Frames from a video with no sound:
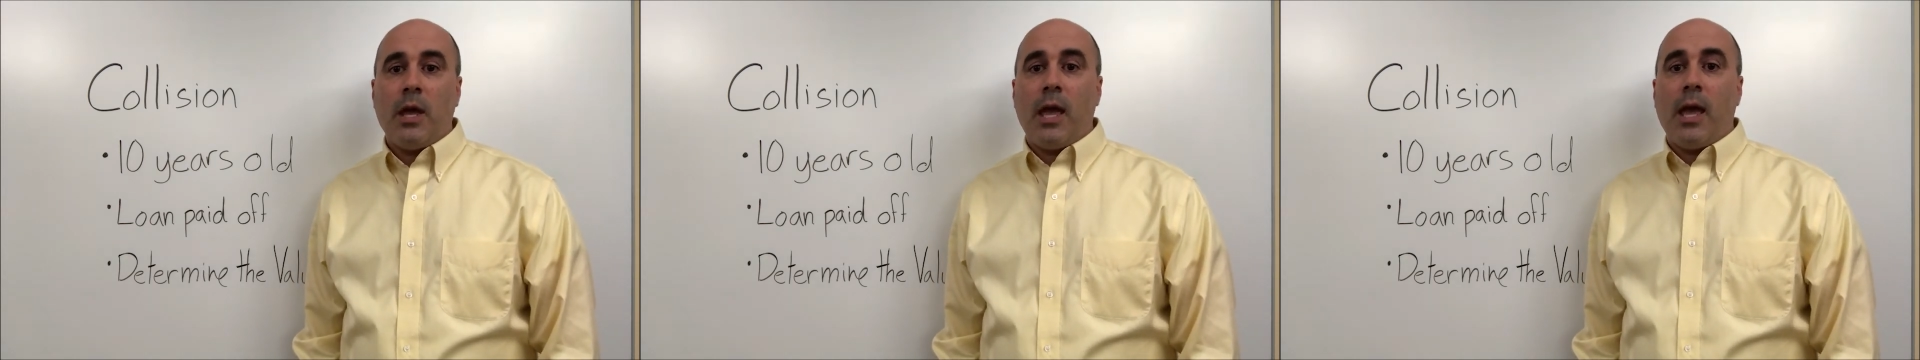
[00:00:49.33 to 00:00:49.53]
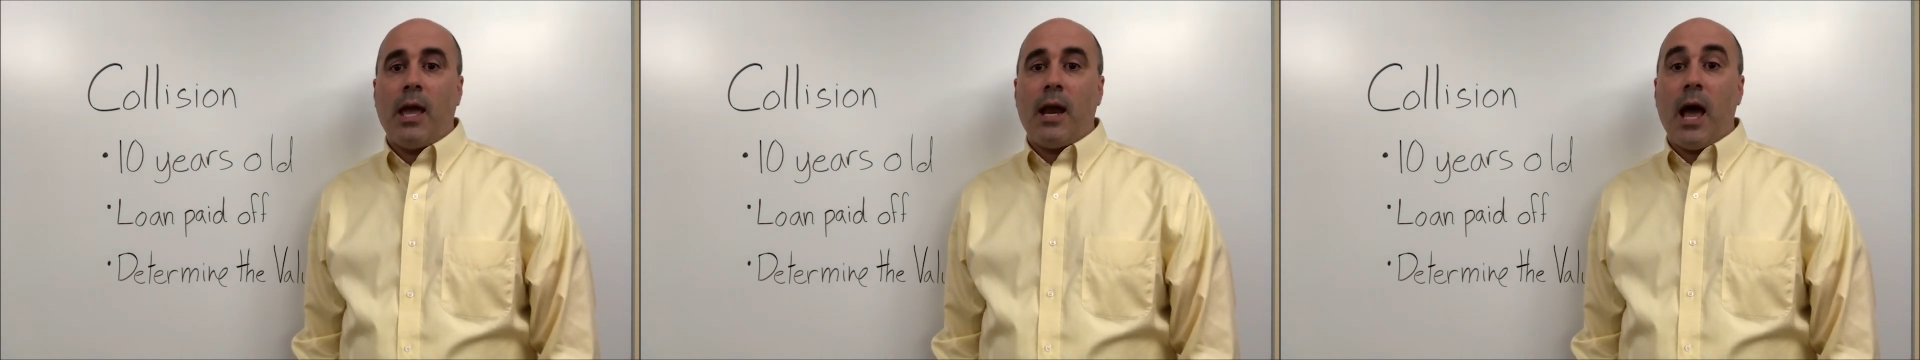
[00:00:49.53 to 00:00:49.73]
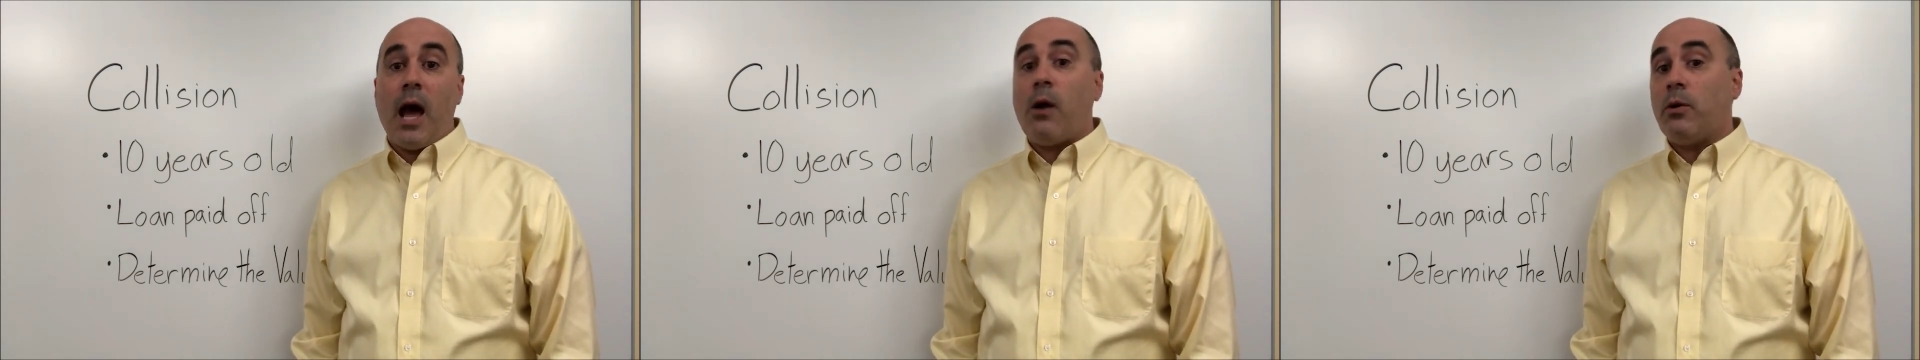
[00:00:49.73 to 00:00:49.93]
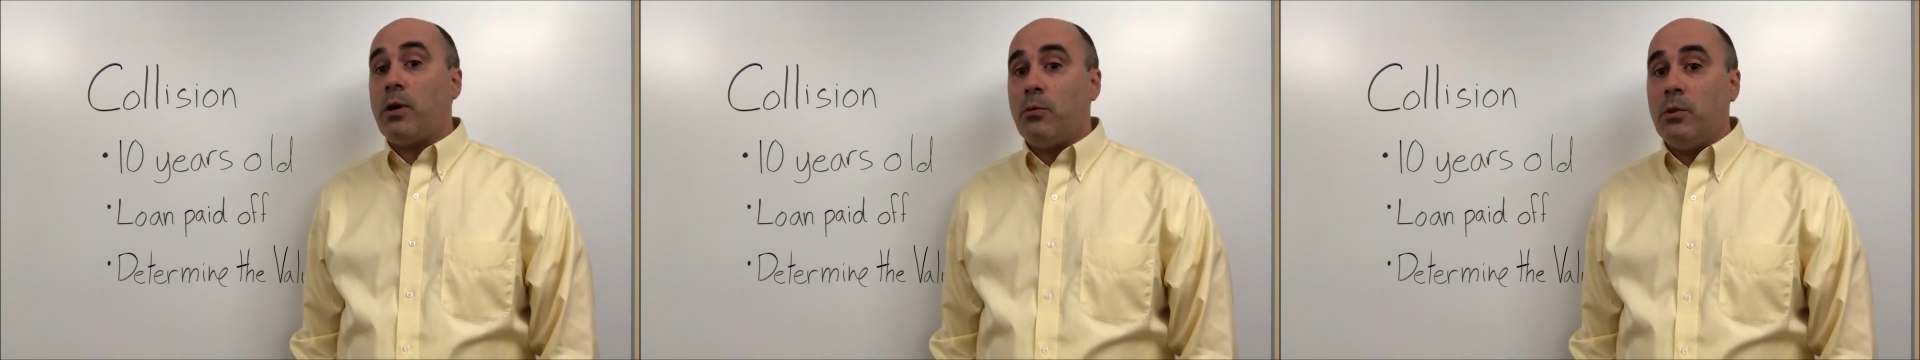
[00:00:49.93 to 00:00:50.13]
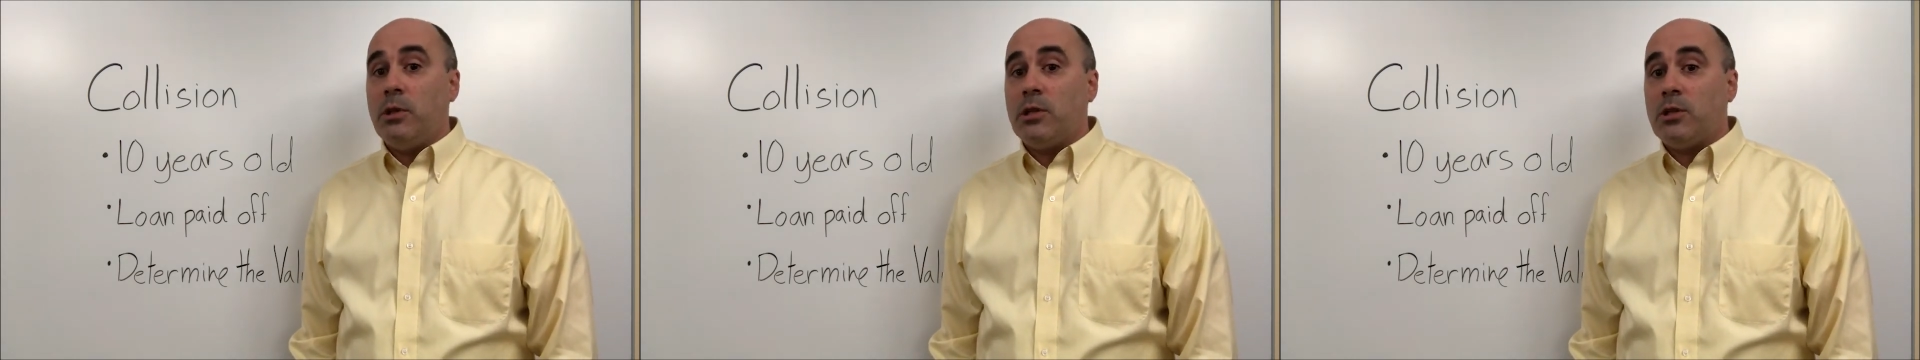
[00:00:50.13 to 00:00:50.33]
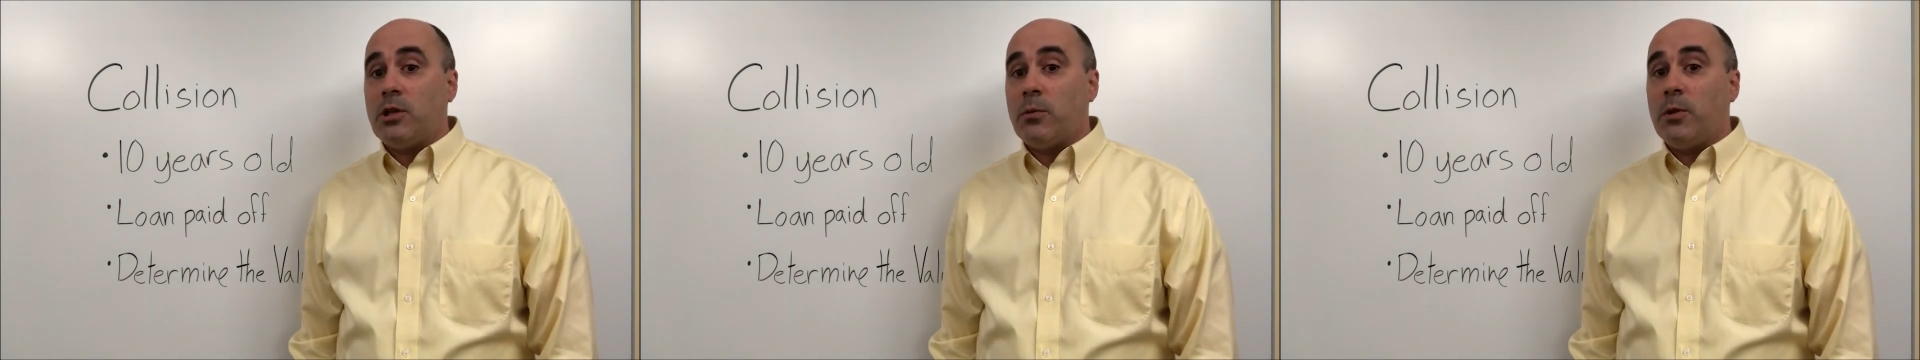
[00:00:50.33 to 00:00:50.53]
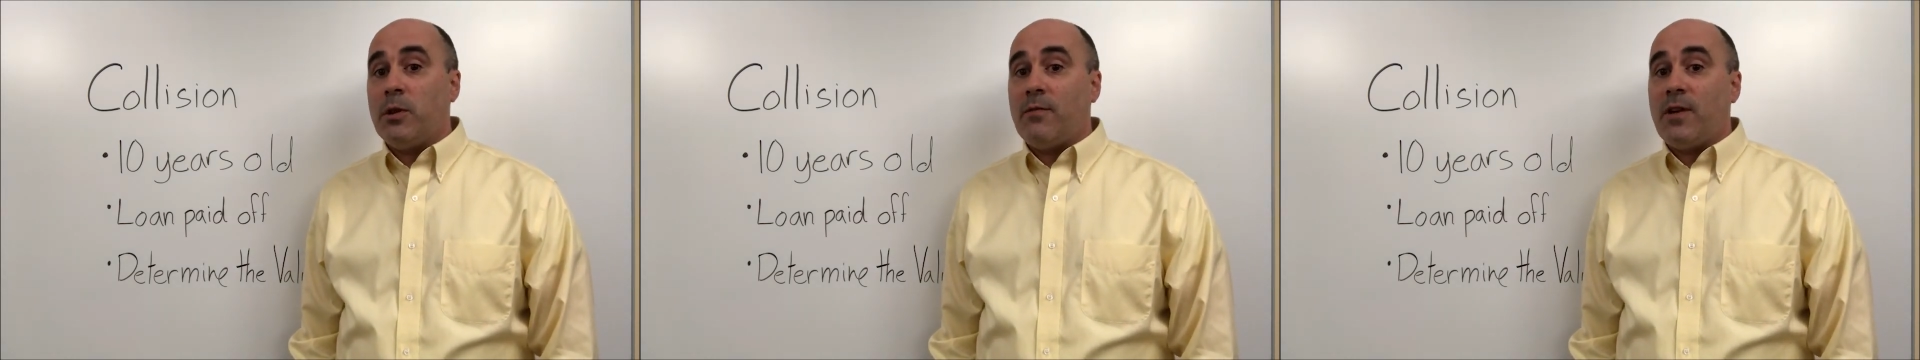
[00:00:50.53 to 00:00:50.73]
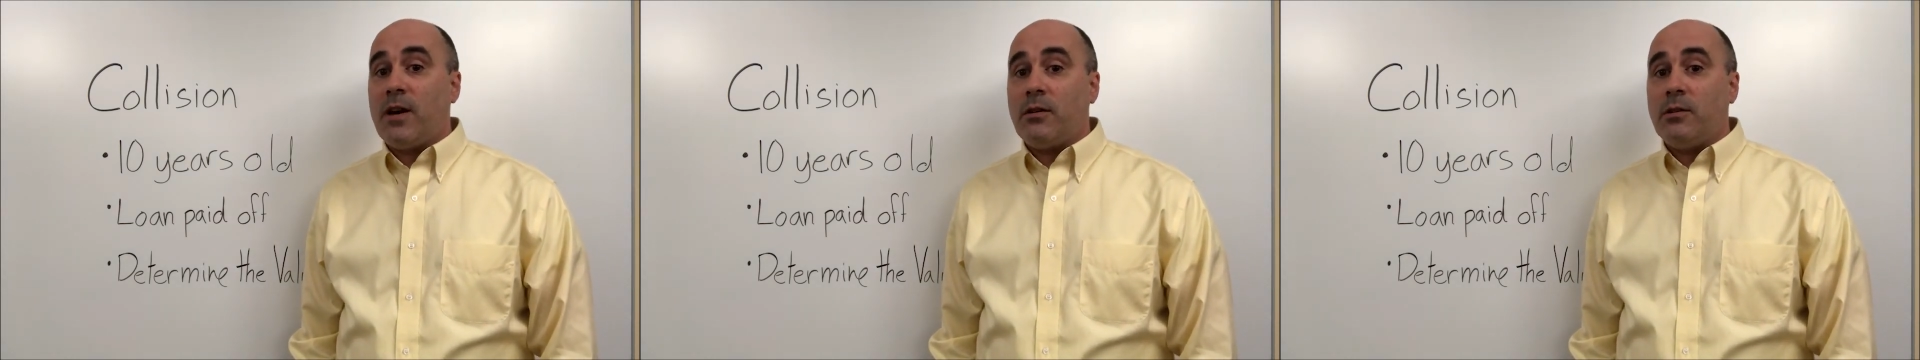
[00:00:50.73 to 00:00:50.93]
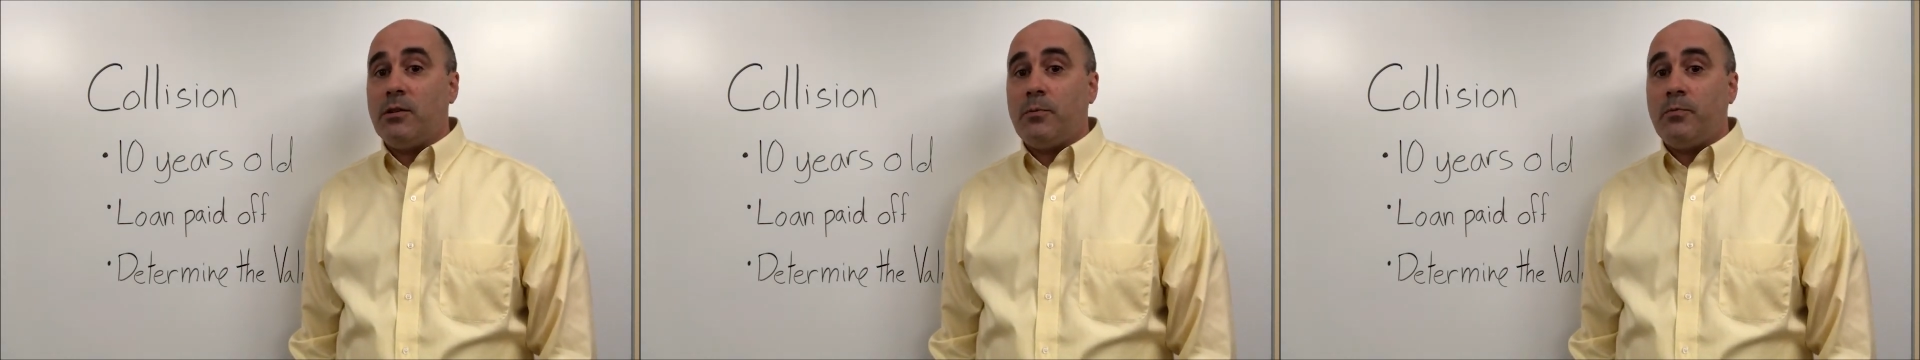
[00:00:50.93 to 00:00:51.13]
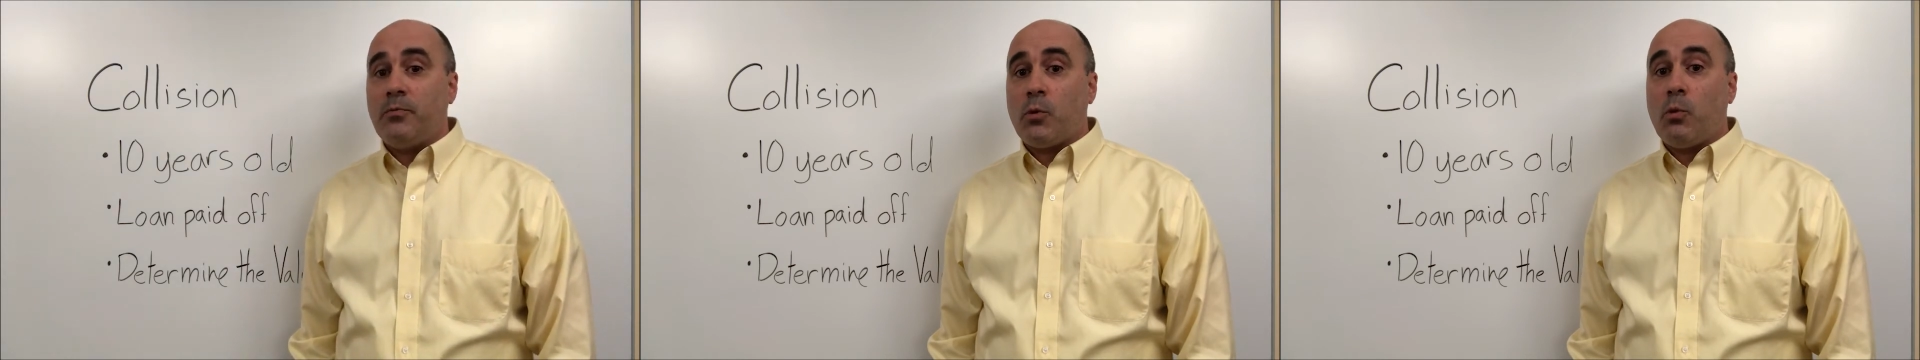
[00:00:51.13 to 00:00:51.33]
And how can we determine the value?